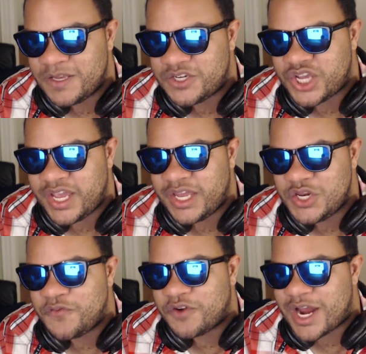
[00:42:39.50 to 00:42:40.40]
Chain,
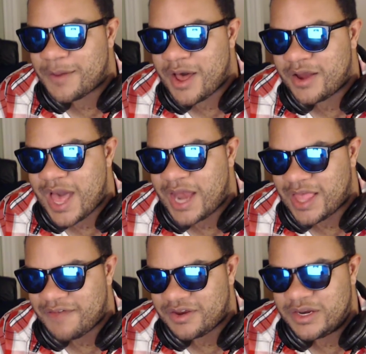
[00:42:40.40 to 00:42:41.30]
you forgot about
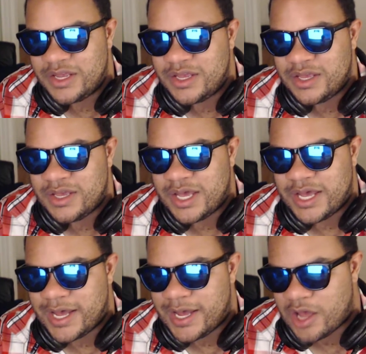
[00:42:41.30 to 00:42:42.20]
9/11.
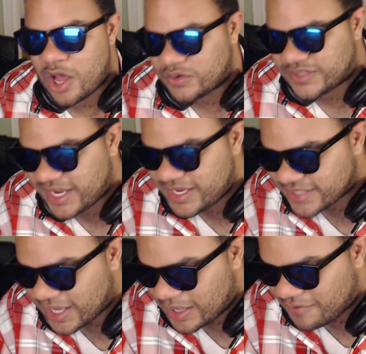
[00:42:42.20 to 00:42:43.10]
Today is
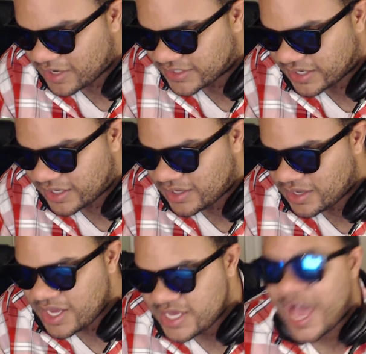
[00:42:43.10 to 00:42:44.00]
9/11, isn't it?
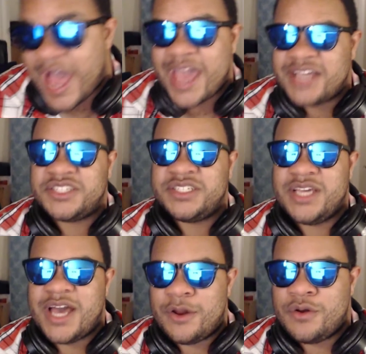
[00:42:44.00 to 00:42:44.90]
Yeah, I
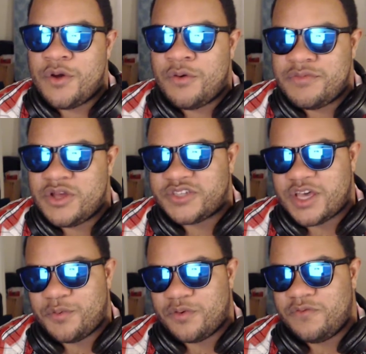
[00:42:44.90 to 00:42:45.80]
don't know. There's a
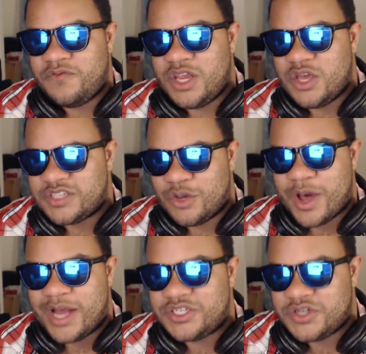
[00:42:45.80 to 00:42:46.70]
couple of videos I
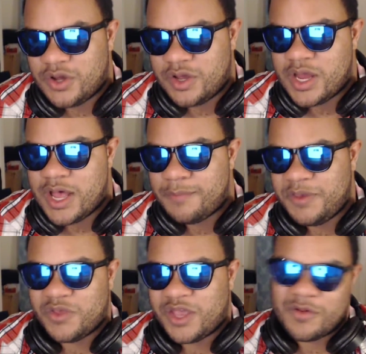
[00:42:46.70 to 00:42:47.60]
watched on
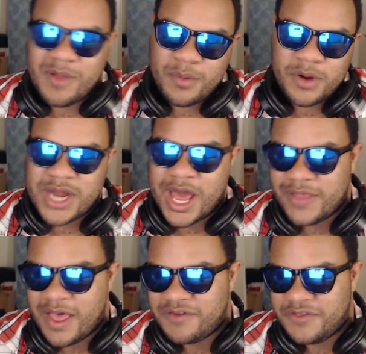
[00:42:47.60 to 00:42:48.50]
people like remembering
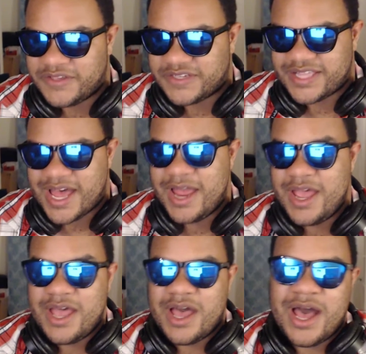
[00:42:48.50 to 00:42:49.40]
9/11 and things like that.
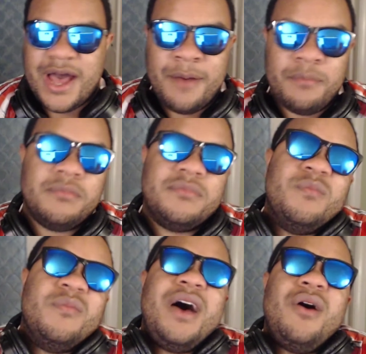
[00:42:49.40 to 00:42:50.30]

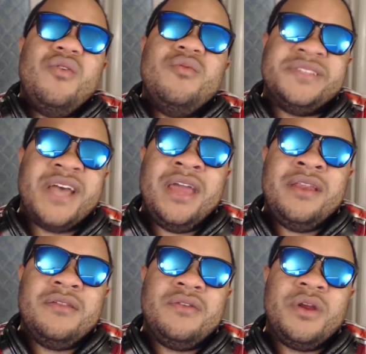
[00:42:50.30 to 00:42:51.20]
How old was I
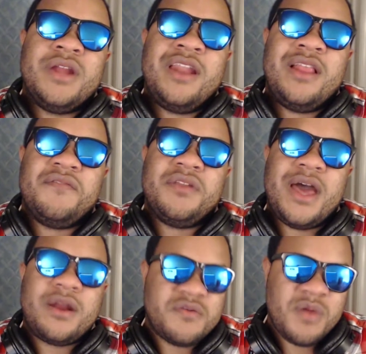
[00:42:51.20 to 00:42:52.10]
during 9/11?
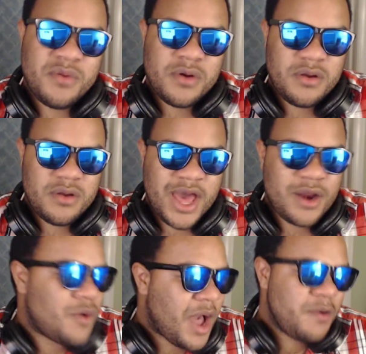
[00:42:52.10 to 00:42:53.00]
I don't remember.
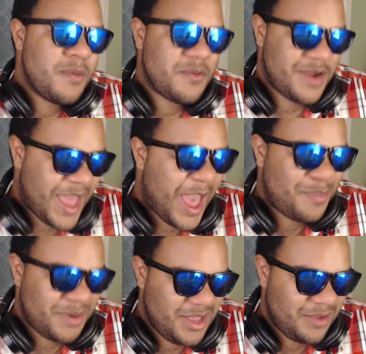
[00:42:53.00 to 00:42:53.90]
I remember it
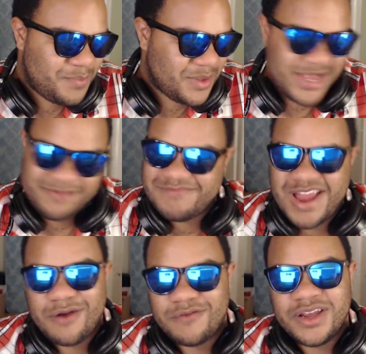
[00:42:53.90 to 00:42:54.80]
happening, but like
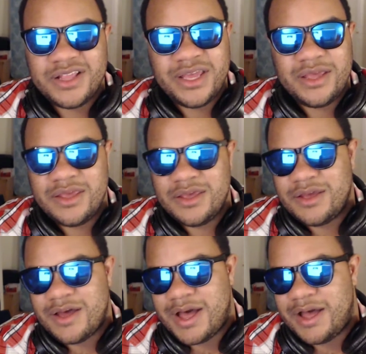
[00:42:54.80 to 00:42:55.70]
not really.
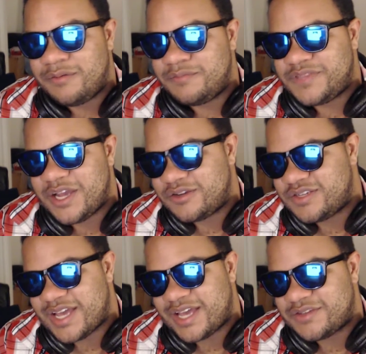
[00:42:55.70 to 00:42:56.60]
Terrorist
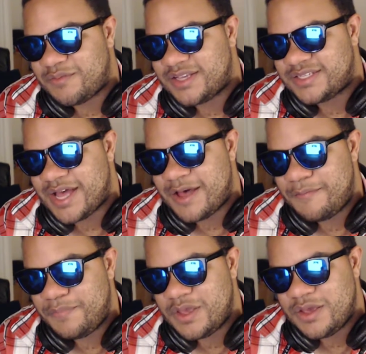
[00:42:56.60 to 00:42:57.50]
attacks are messed
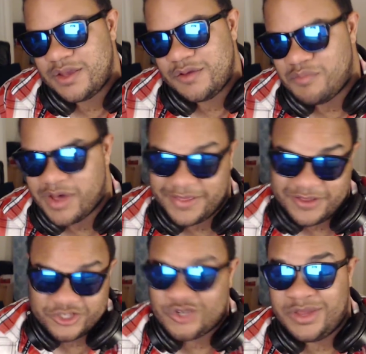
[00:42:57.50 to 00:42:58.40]
up, but
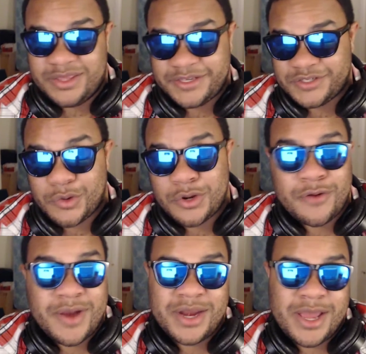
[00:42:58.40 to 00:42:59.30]
there's so many things going
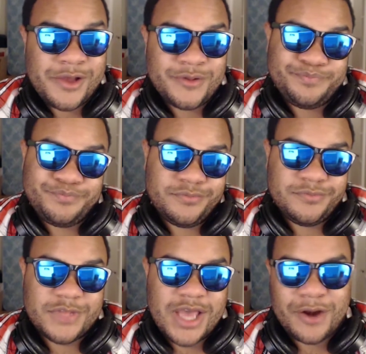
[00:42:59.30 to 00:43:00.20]
on right now.
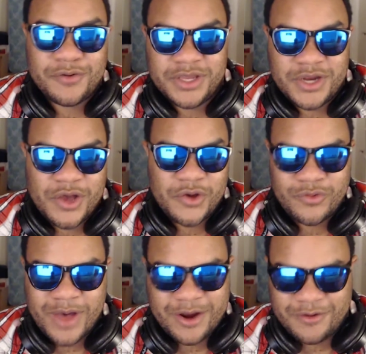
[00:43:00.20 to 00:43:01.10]
I don't really
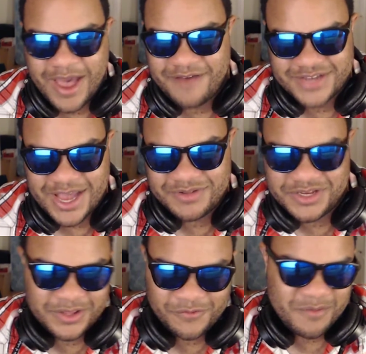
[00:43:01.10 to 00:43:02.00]
know. I don't have time
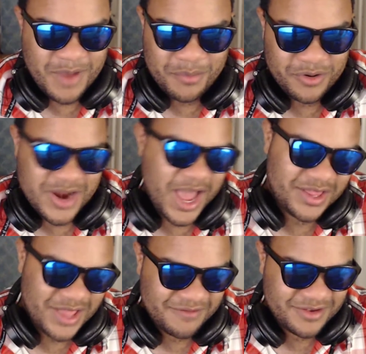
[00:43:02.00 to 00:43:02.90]
to remember
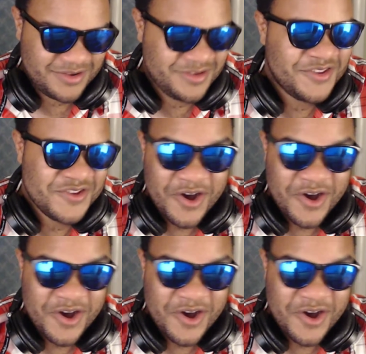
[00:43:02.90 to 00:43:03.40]
9/11.